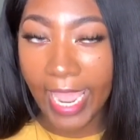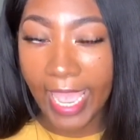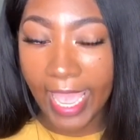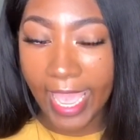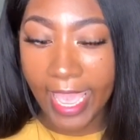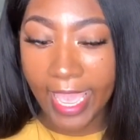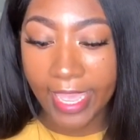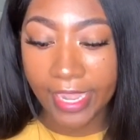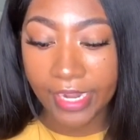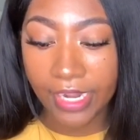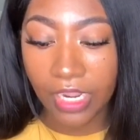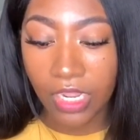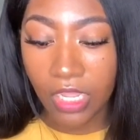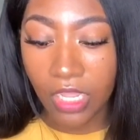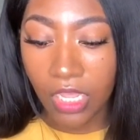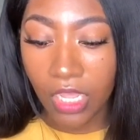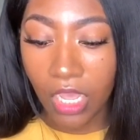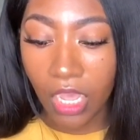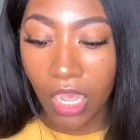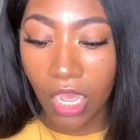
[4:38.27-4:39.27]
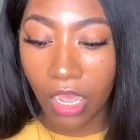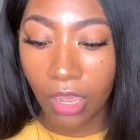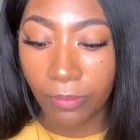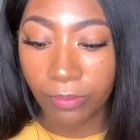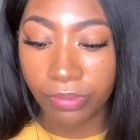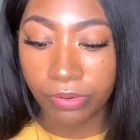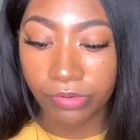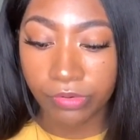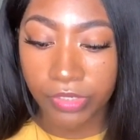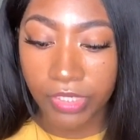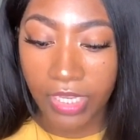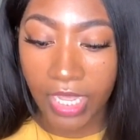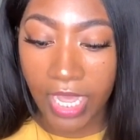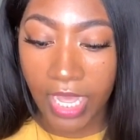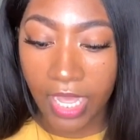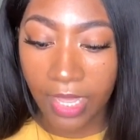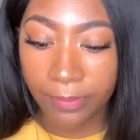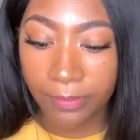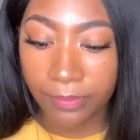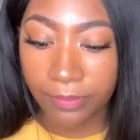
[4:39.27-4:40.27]
had
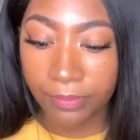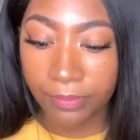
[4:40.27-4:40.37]
pre-op